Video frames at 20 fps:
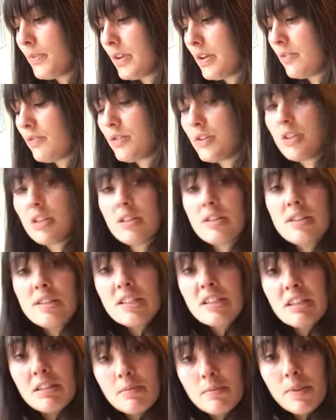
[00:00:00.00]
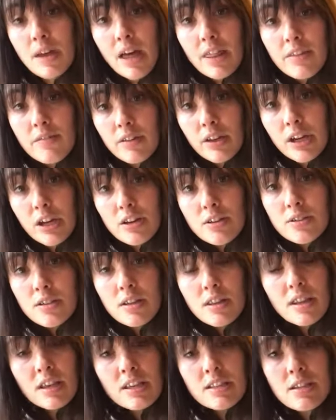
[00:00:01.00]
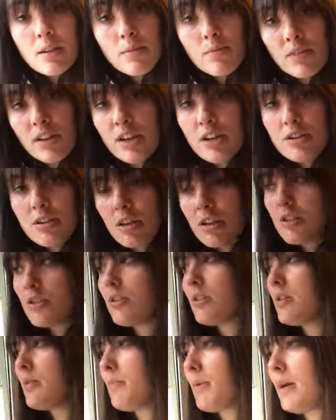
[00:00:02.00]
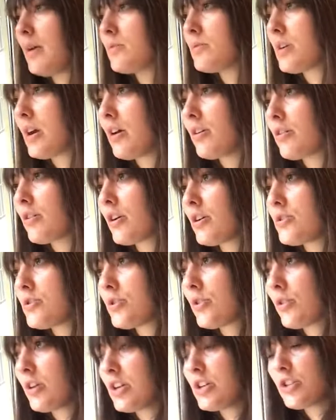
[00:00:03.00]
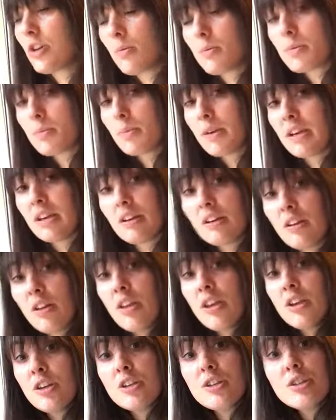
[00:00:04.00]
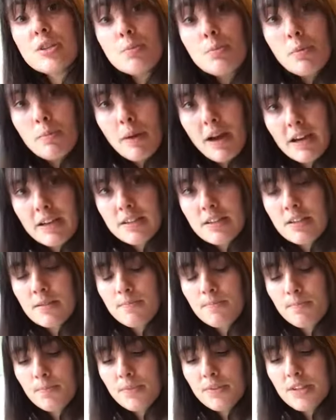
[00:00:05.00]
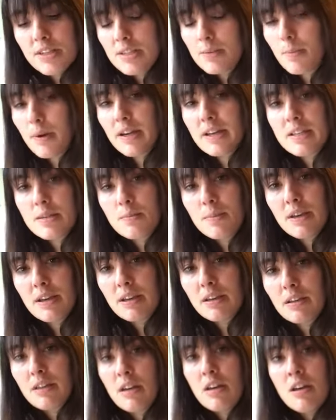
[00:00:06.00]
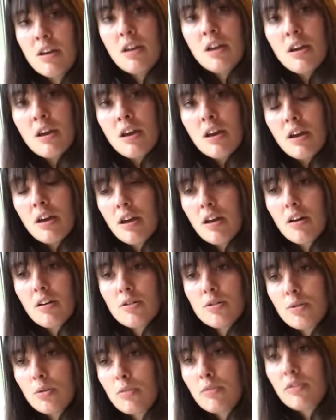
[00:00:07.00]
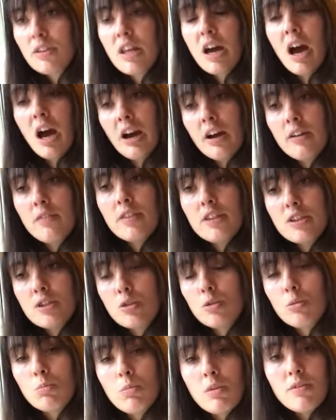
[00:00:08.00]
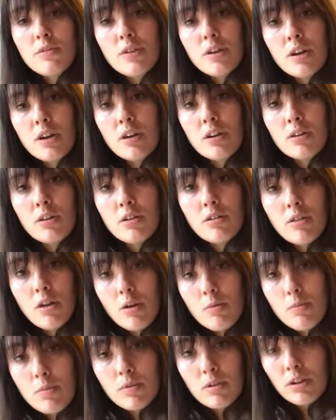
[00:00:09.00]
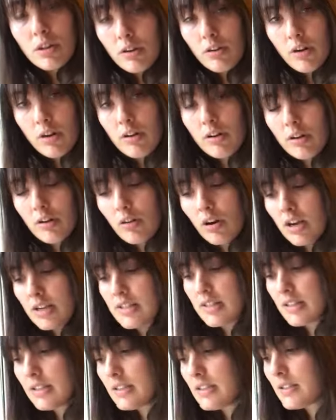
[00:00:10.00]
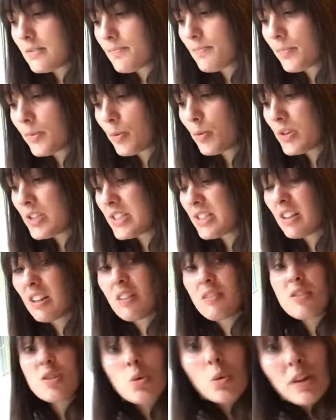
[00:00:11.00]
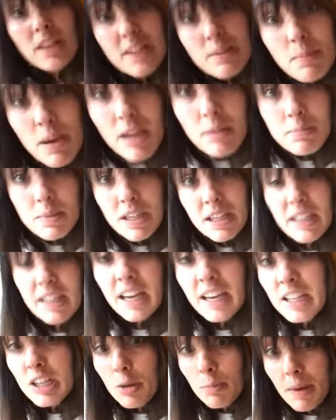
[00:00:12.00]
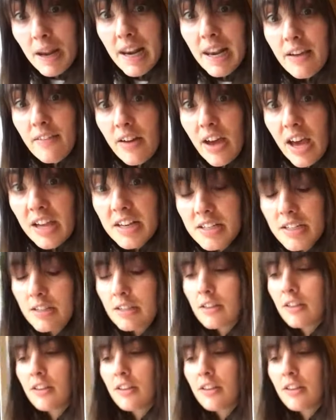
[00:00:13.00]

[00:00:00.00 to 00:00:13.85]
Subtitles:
If you didn't see the other videos, there's some videos I shot about our grocery shops being super packed, despite us being sort of in the eye of the storm of the corona crisis. We still have toilet paper. Can you believe it?